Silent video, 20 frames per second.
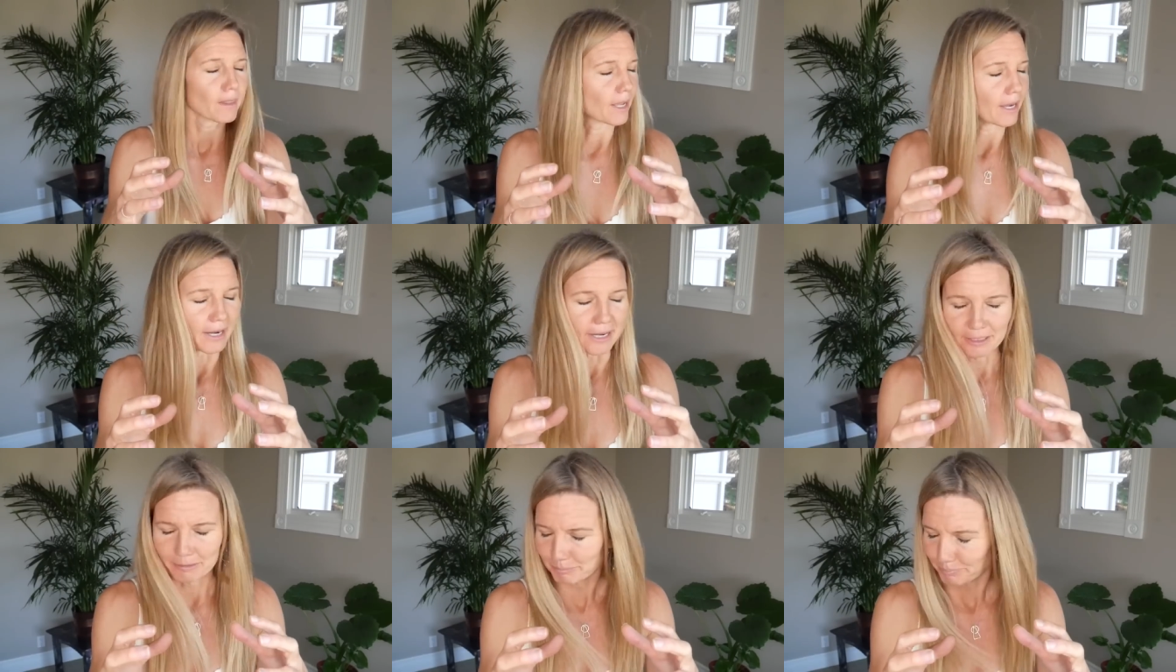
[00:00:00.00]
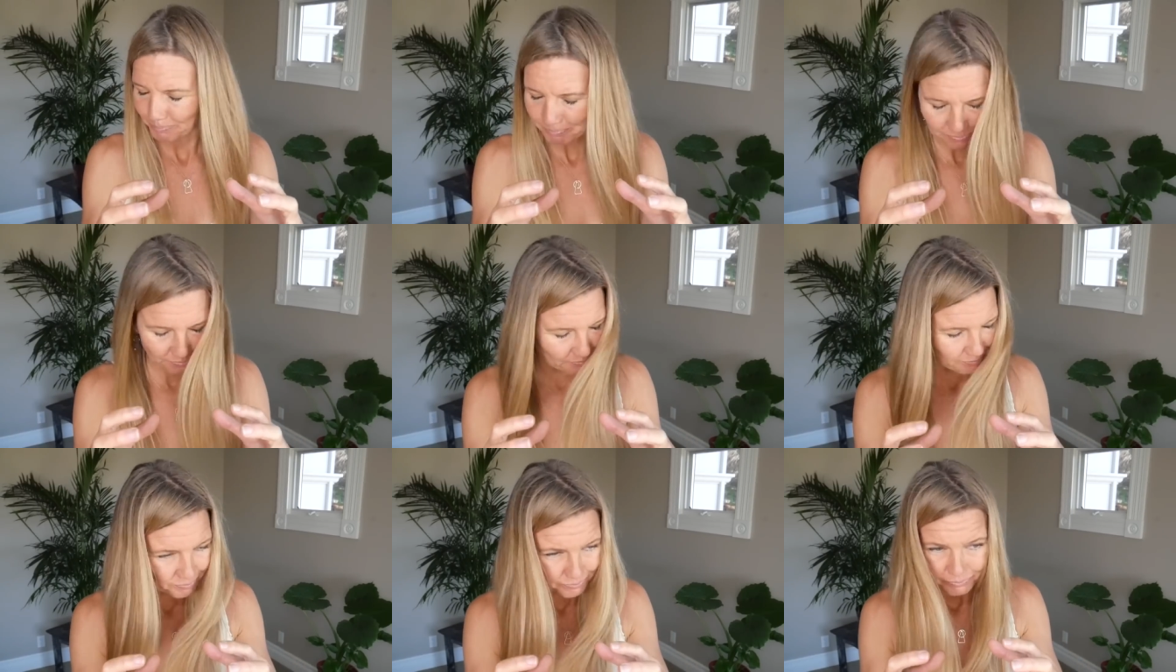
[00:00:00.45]
Um,
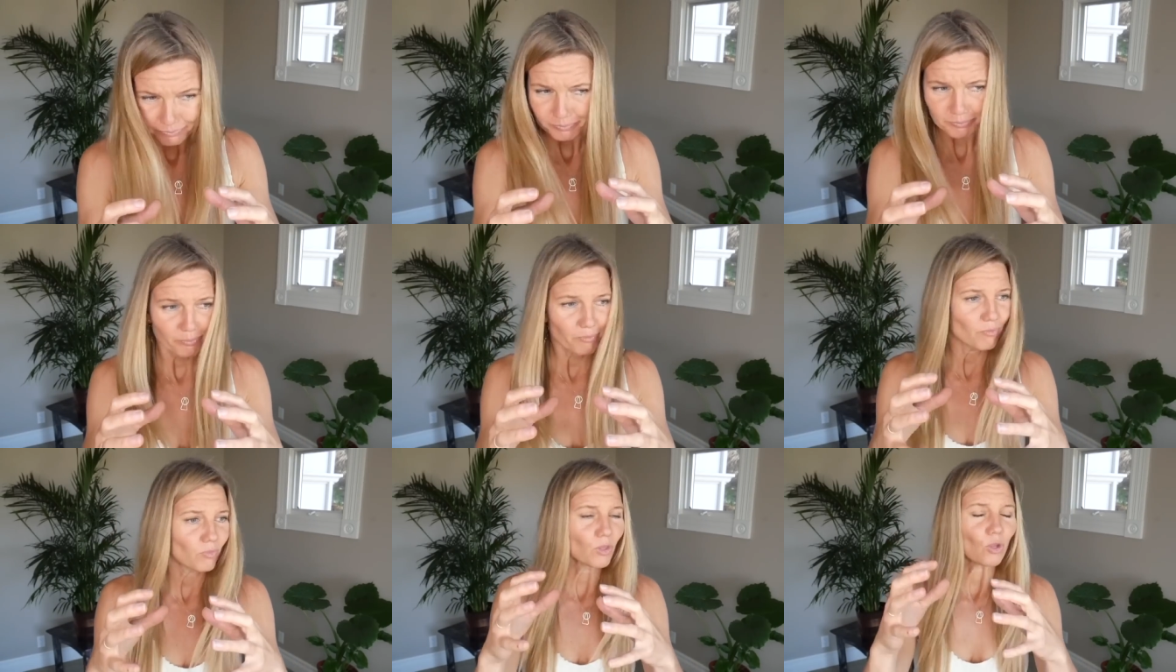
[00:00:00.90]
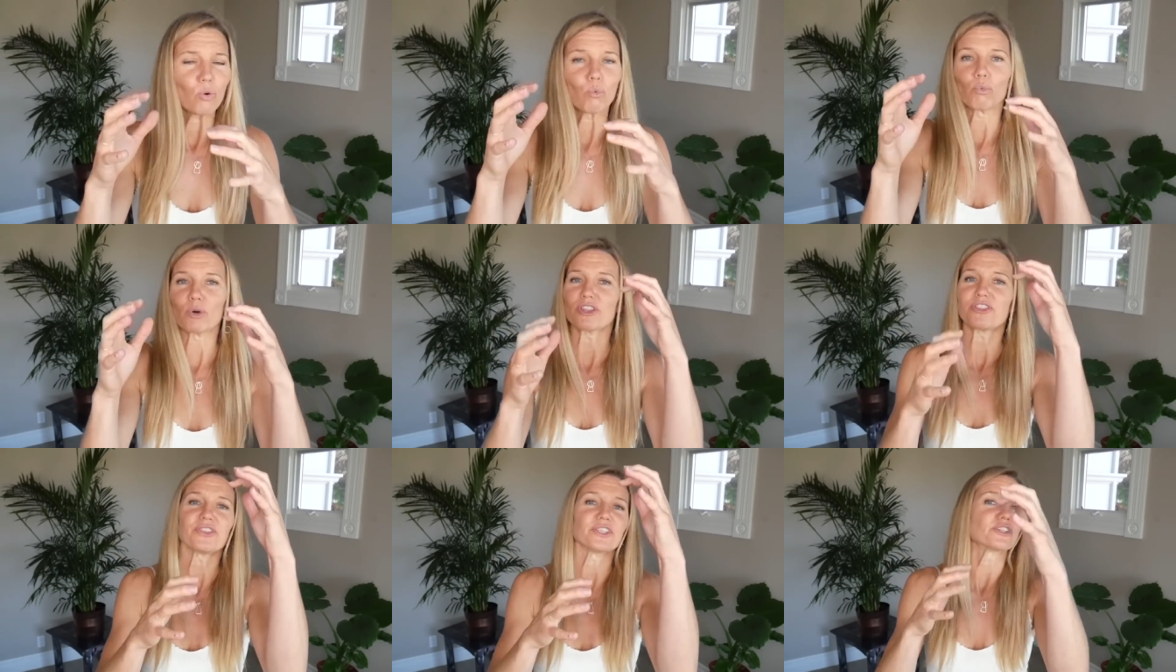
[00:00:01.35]

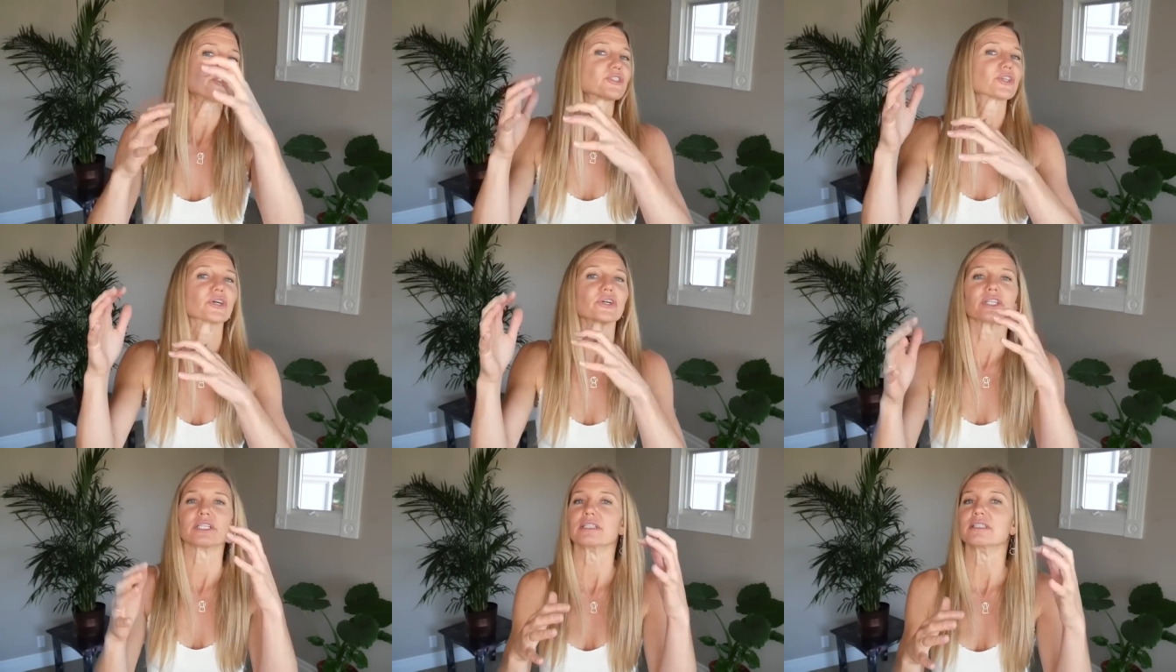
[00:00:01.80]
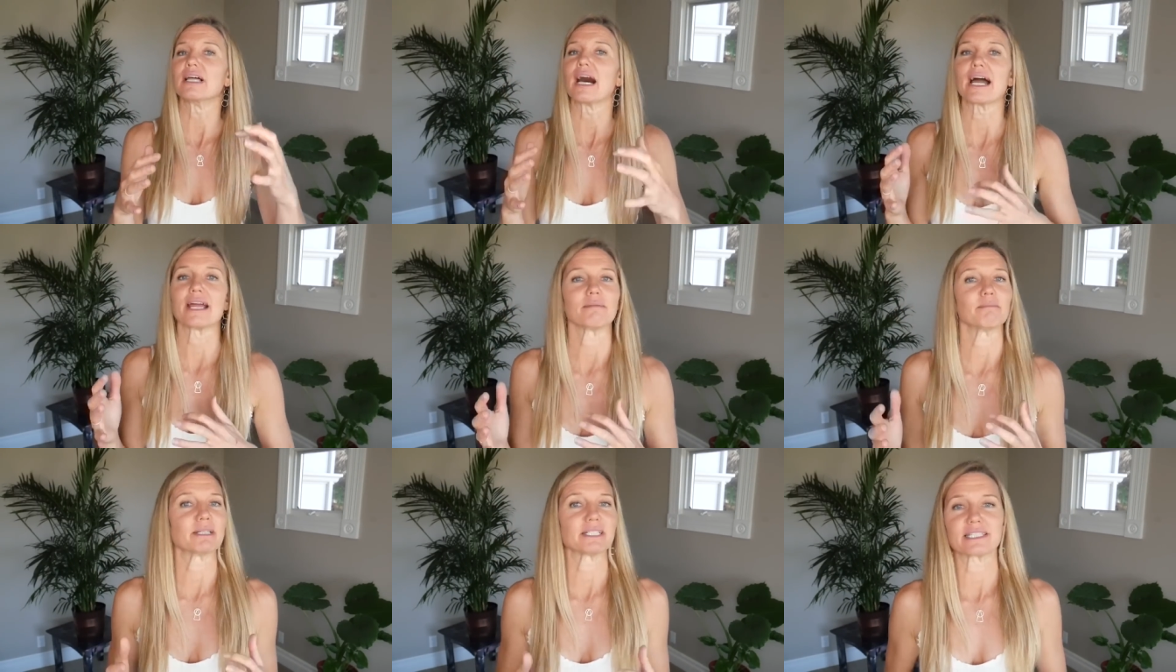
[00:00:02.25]
with the certain
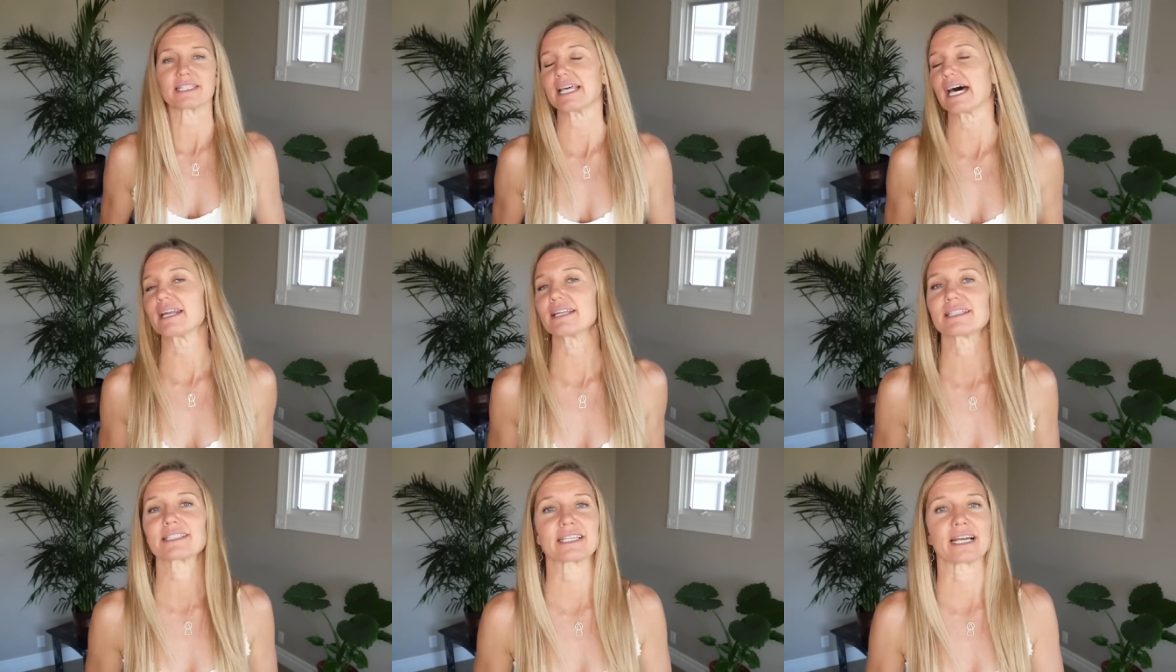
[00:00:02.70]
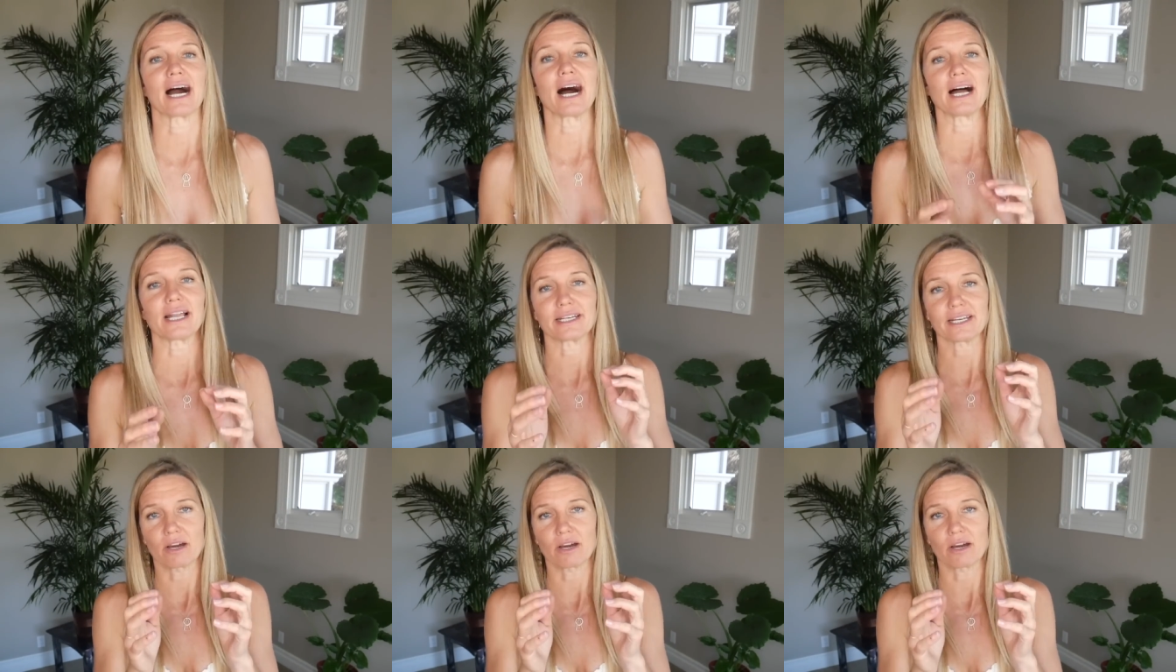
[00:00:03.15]
alignments that it's got.